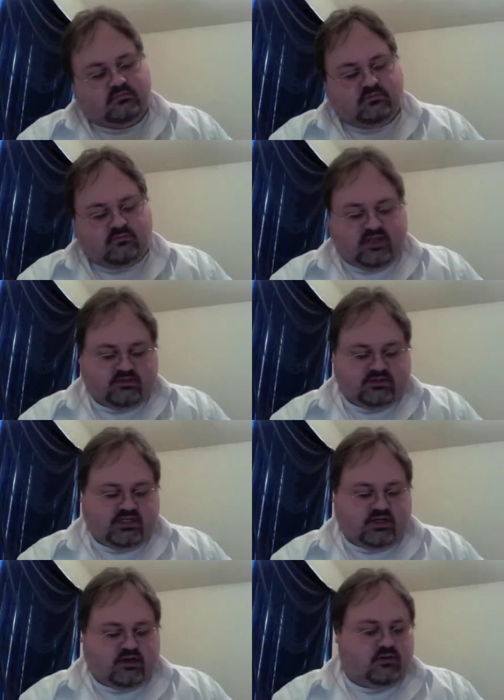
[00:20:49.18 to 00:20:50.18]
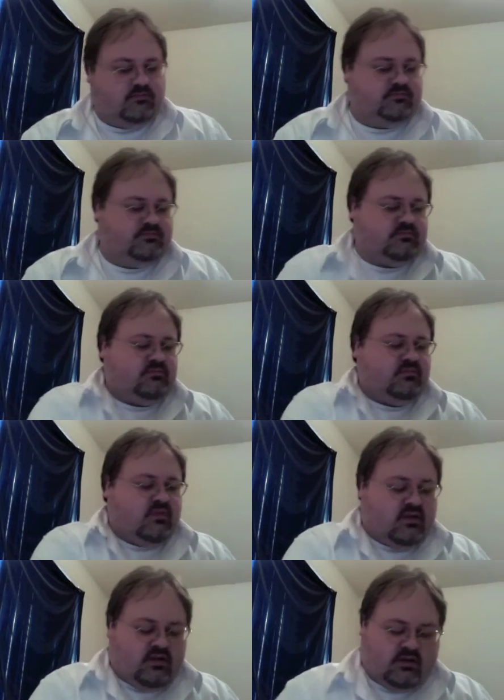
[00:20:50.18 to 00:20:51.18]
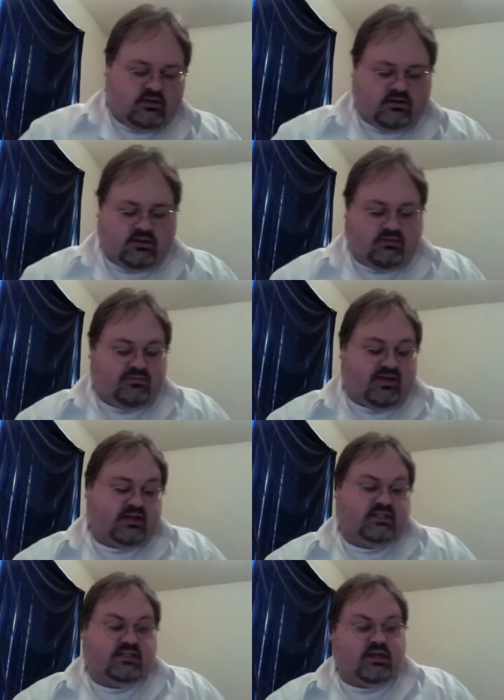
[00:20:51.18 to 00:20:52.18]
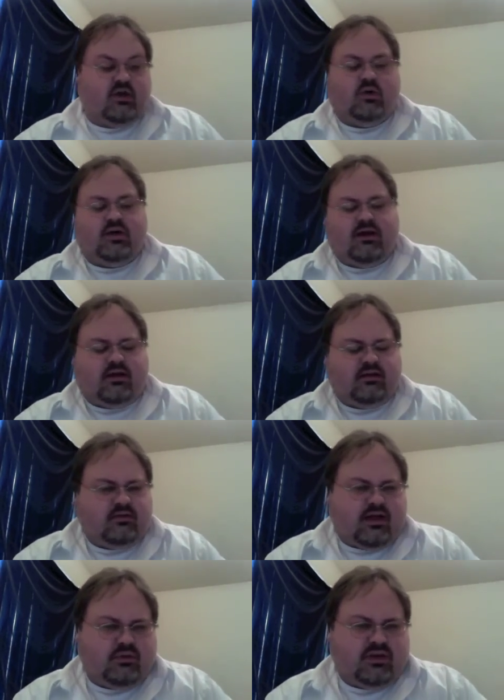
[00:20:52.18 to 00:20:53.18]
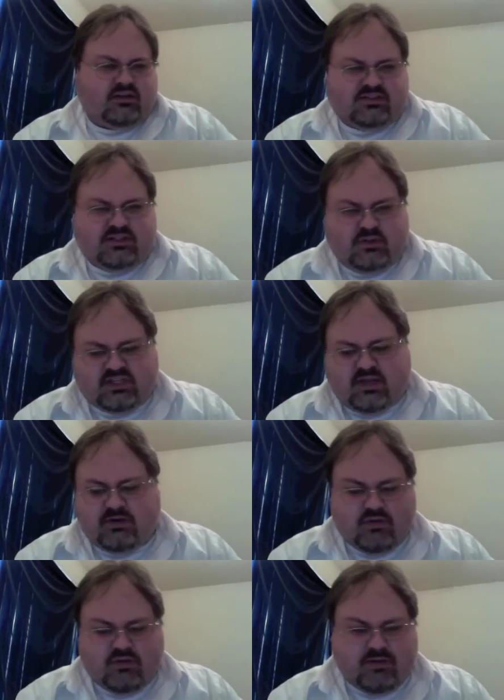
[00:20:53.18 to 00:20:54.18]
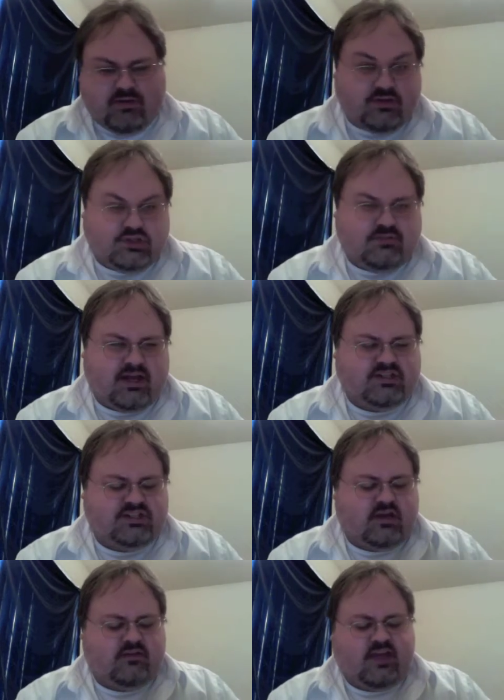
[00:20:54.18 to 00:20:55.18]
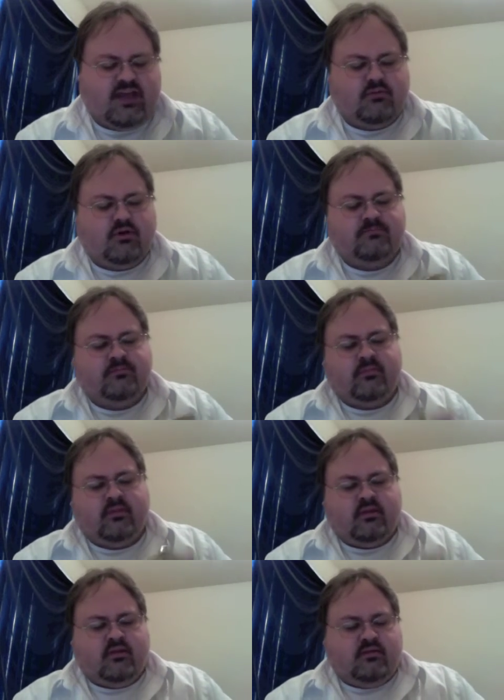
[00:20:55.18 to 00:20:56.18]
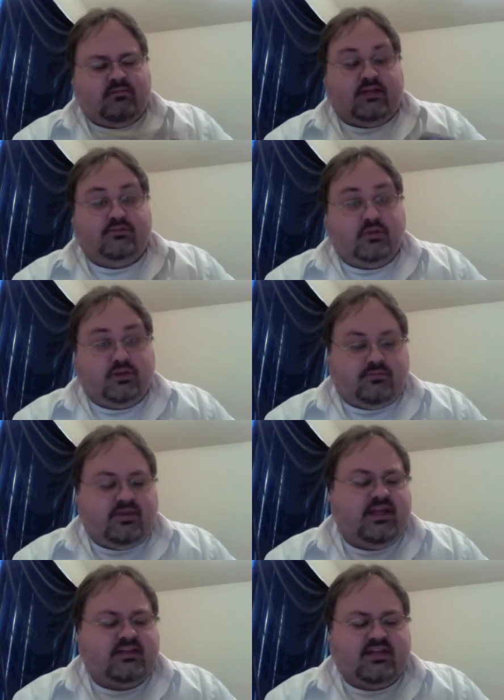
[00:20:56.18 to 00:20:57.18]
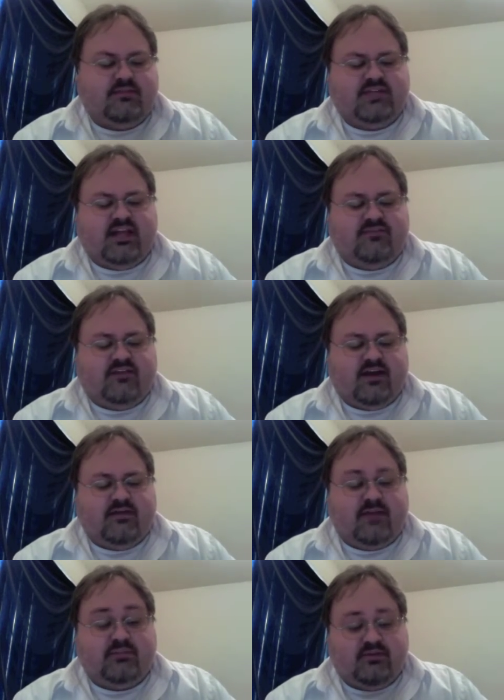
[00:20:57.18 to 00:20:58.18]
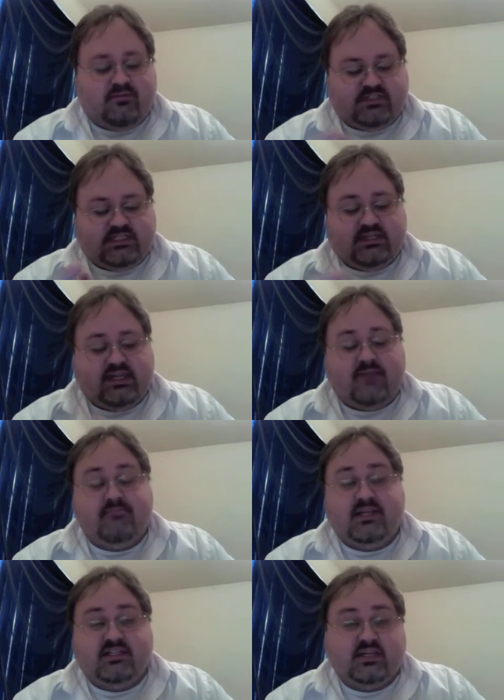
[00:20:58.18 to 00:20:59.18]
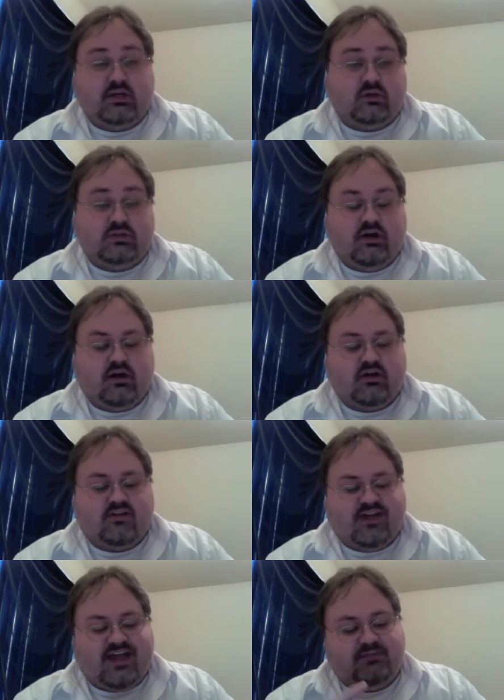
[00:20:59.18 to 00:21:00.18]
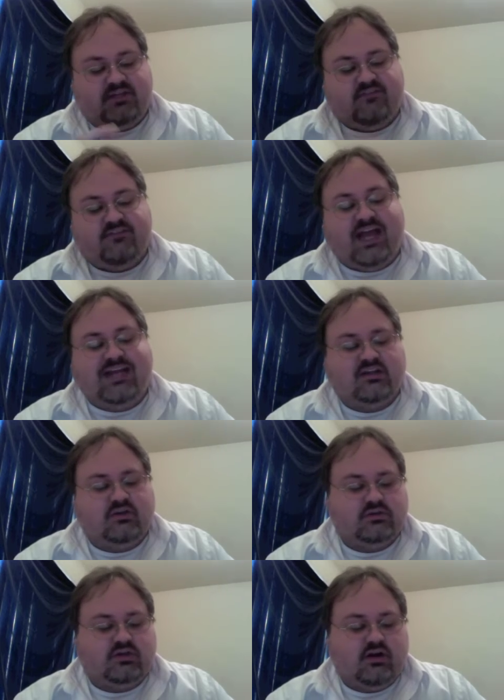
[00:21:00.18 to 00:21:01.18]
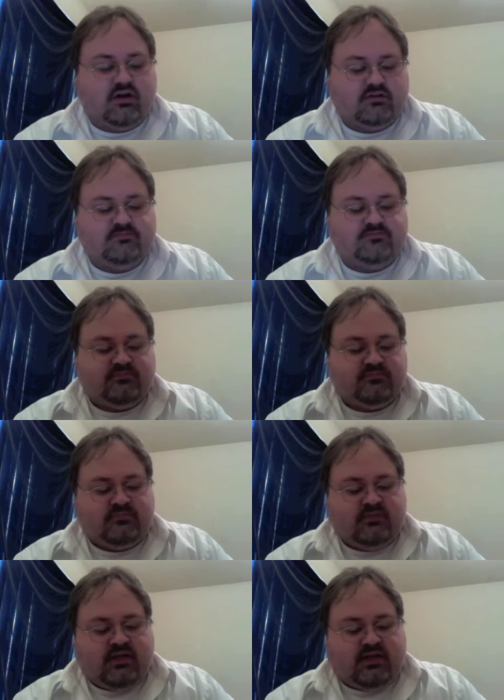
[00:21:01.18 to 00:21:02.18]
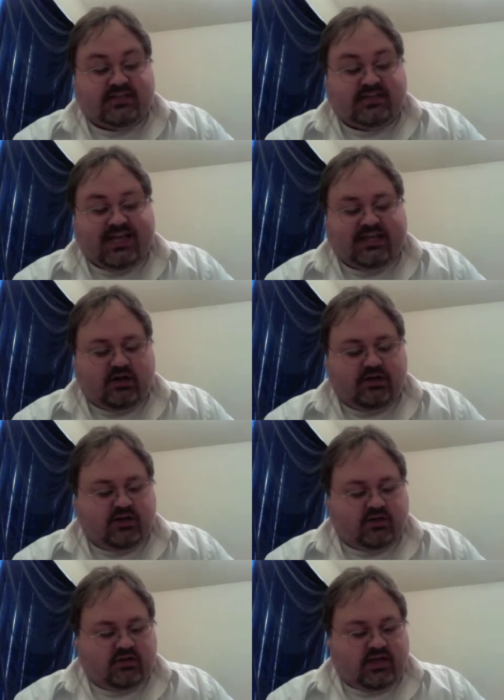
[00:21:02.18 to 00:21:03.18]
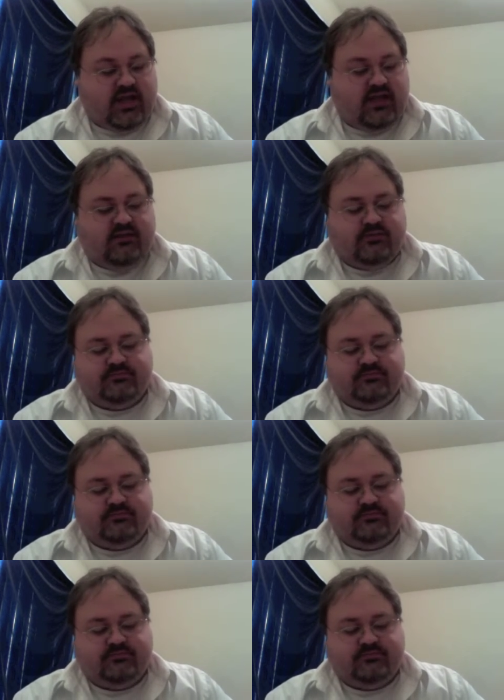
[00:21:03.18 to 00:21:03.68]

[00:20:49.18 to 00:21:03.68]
Michael Tucker. Three packs to go, and I'll what I'll do is I'm going to rip my other two boxes off camera, but I'll do a little P S update if I happen to see that I missed a gold card, or if I happen to find a gold card. I'll tack it on here on the end.